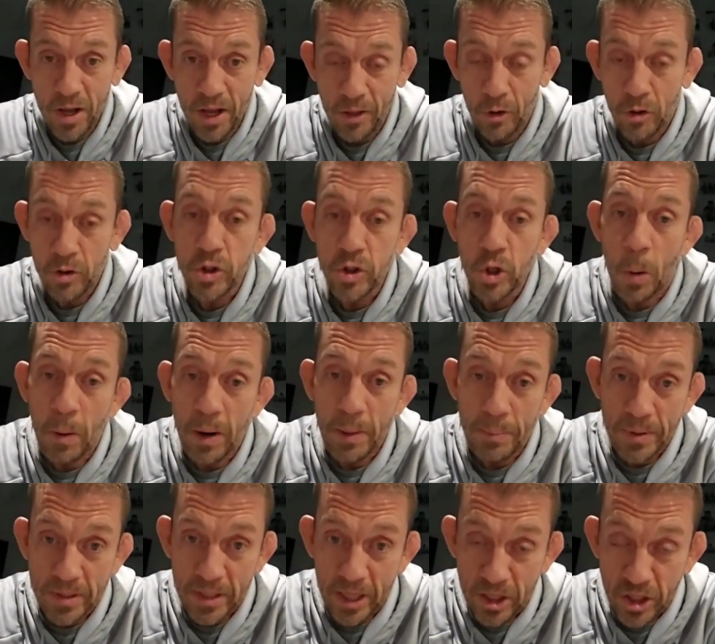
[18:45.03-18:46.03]
There's so many
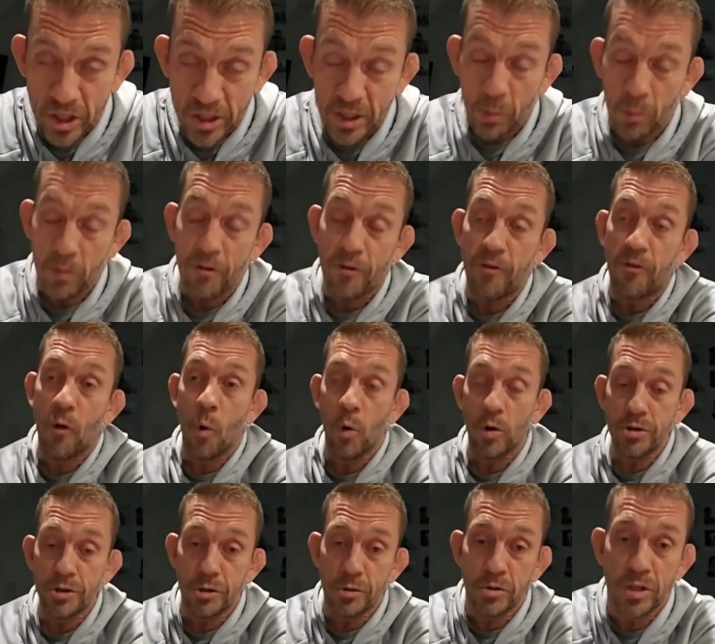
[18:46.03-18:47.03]
positions that would
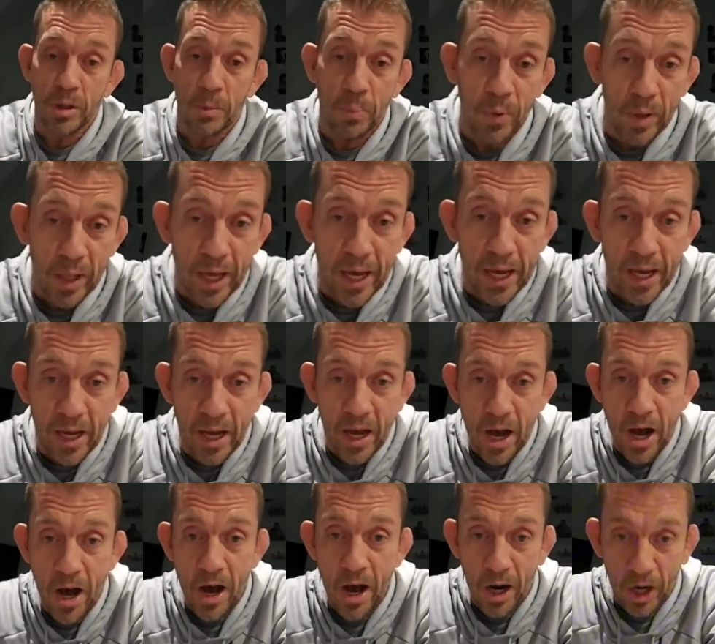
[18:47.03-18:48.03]
force you to play
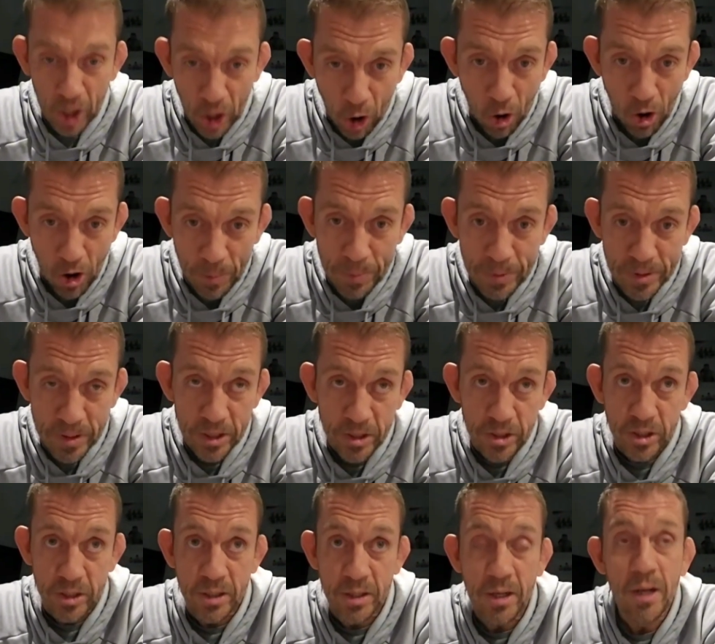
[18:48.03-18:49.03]
a guard
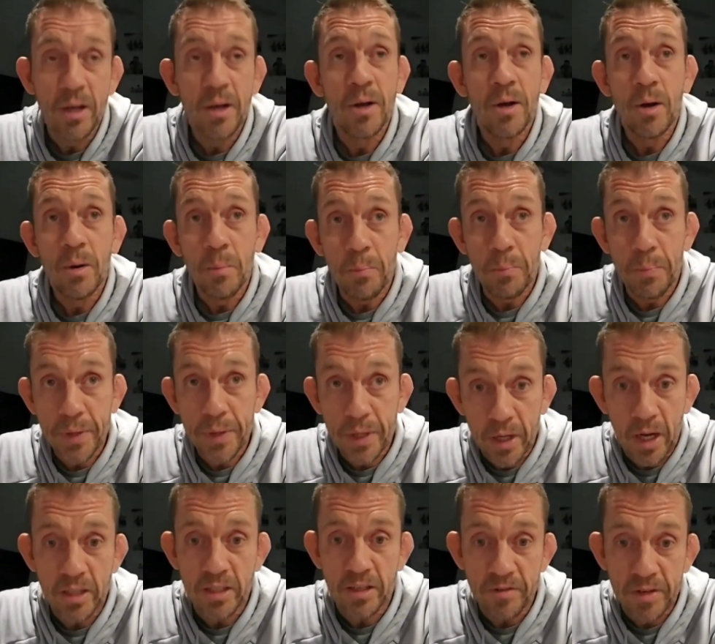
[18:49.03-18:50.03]
position
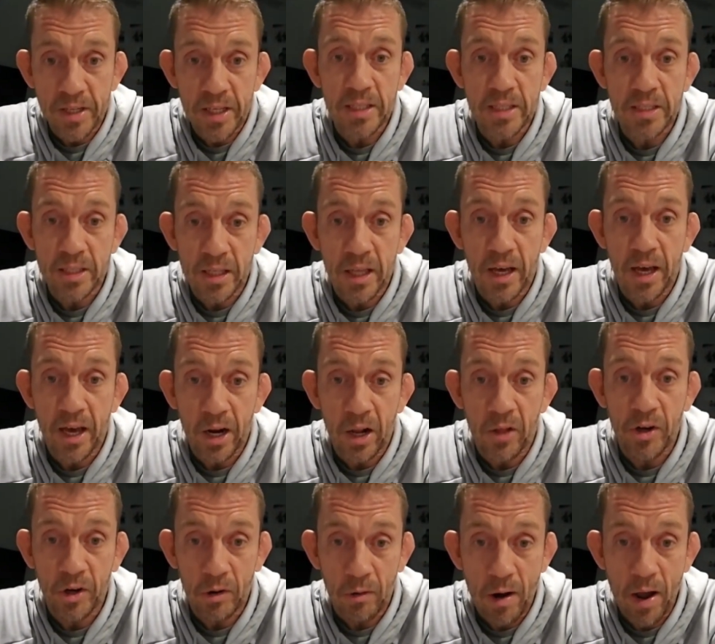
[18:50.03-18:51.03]
because of knees to the head
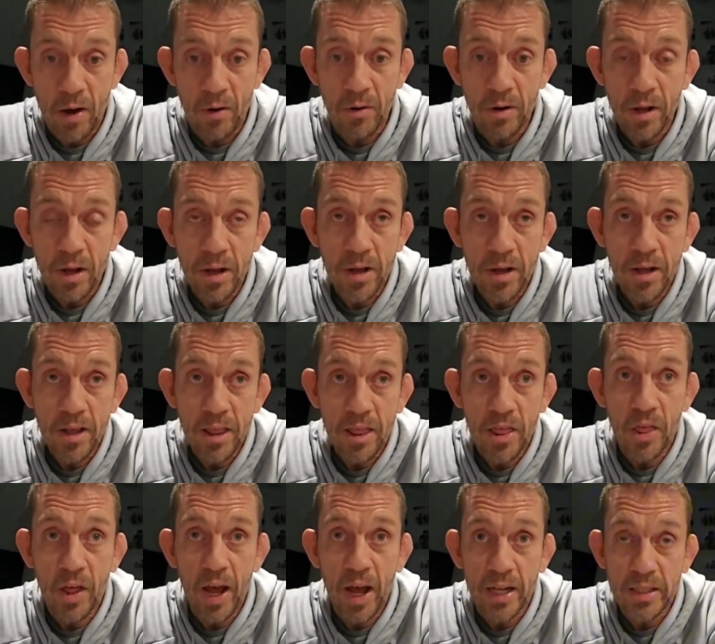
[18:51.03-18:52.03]
on the ground,
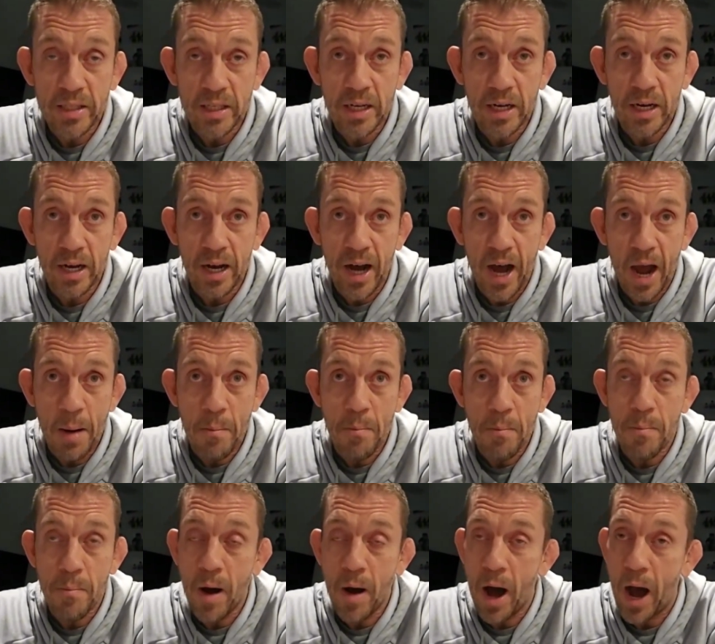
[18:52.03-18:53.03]
that
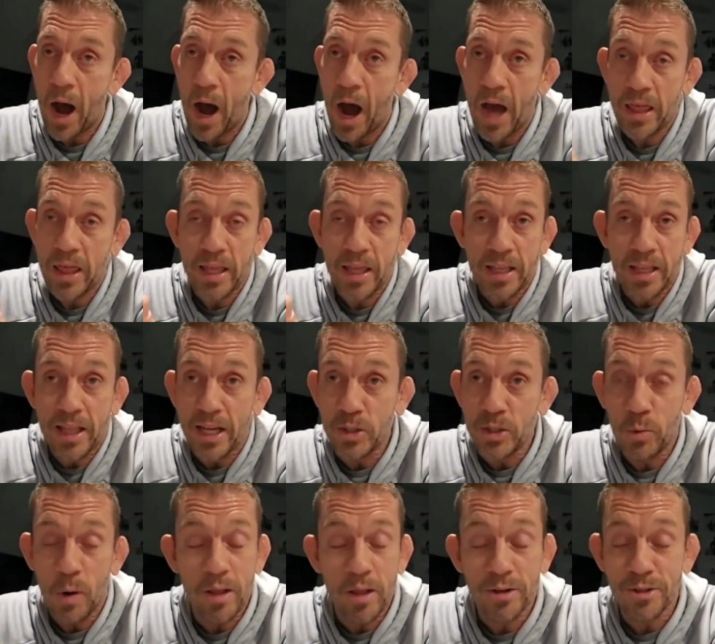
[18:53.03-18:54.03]
I think
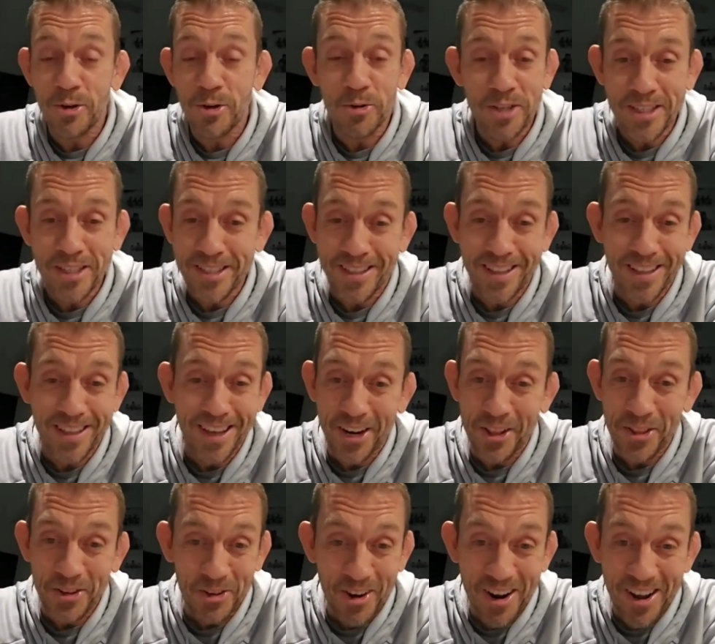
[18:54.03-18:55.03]
that's why there's no knees to the head
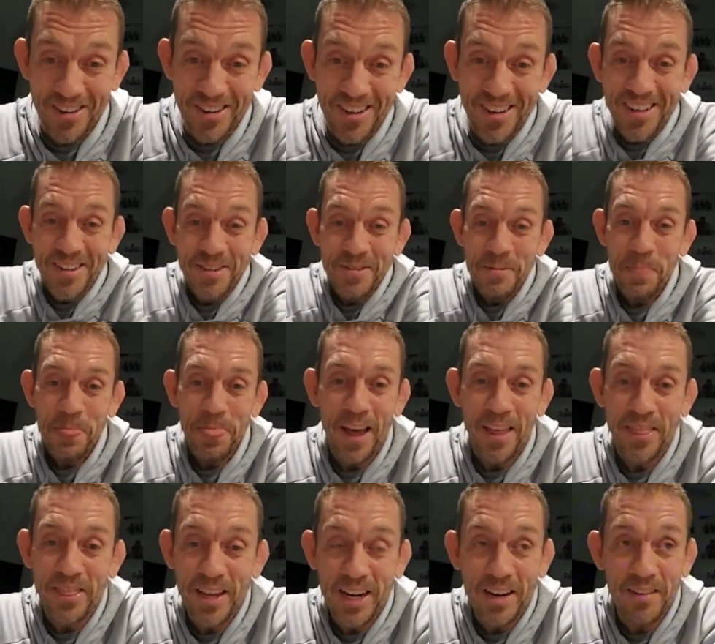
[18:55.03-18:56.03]
on the ground.
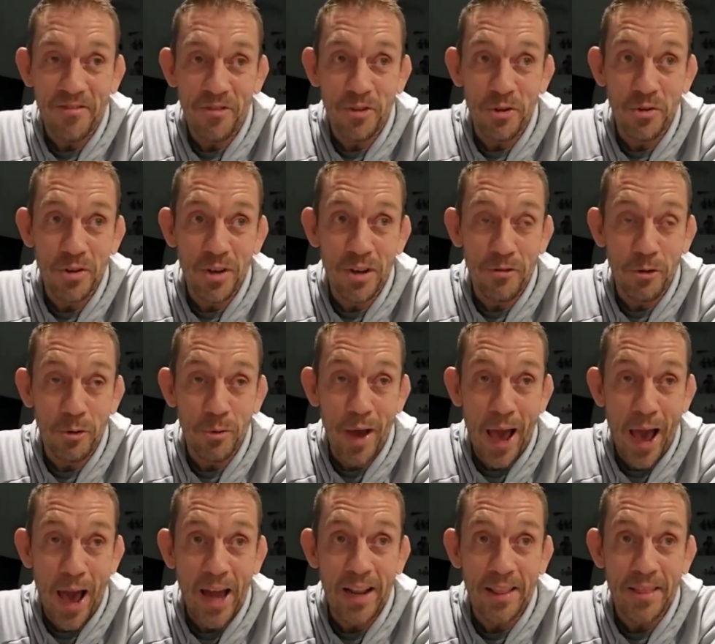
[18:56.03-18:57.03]
I think if you
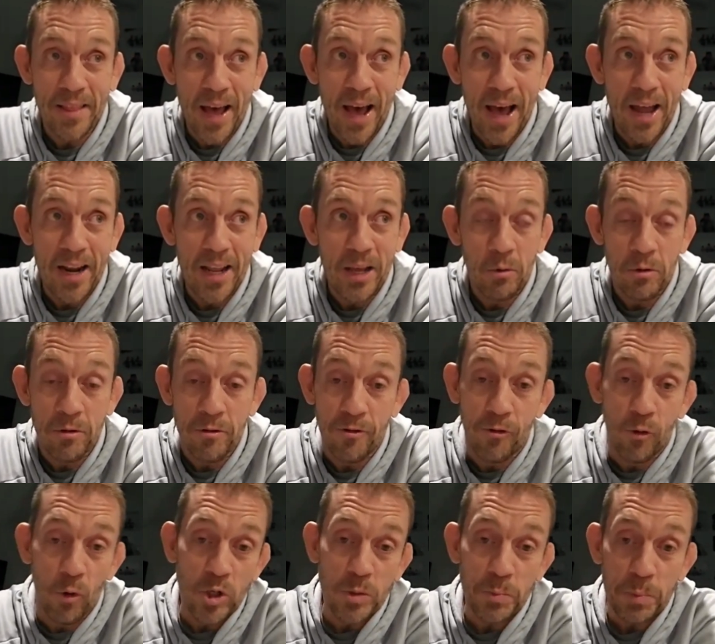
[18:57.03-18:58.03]
added that, it would
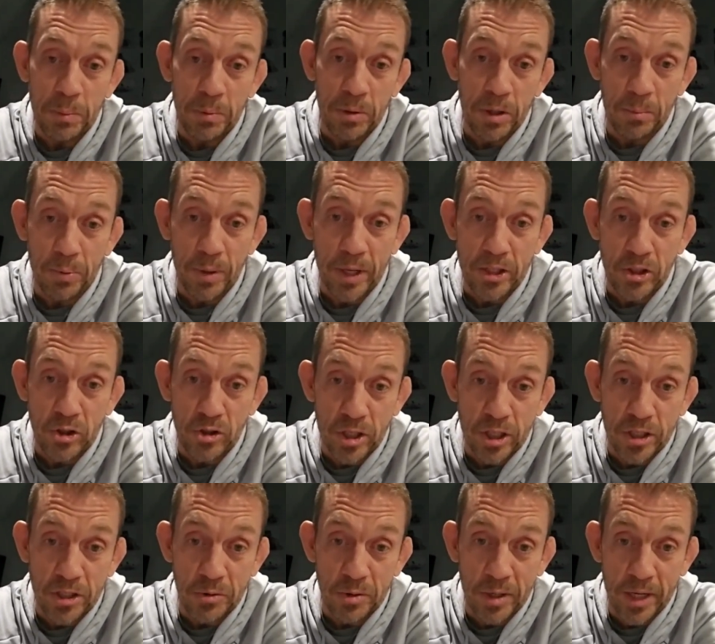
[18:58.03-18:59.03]
force people to play
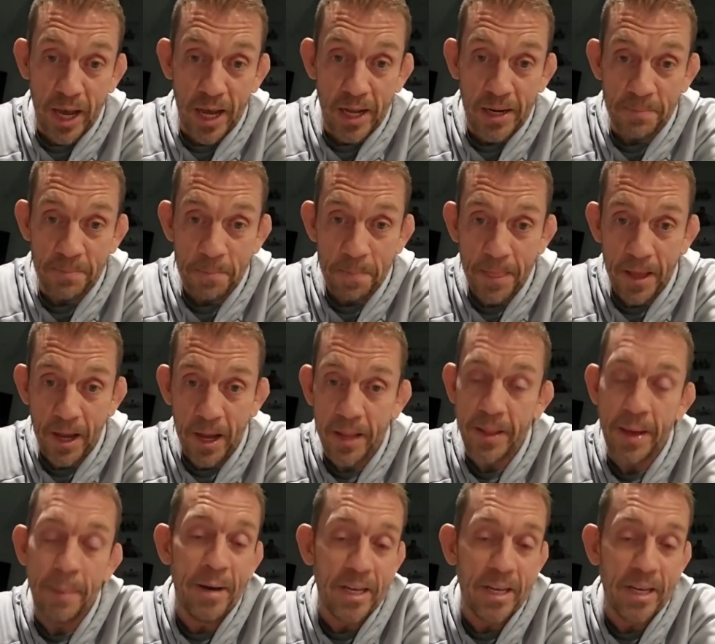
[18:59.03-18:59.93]
jiu-jitsu again, and that